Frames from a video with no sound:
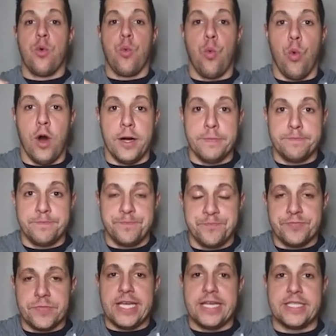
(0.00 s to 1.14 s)
One,
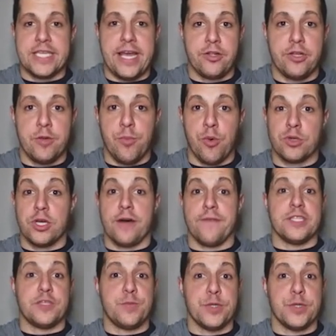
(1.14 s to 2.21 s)
it's Kalen DeBoer's offense.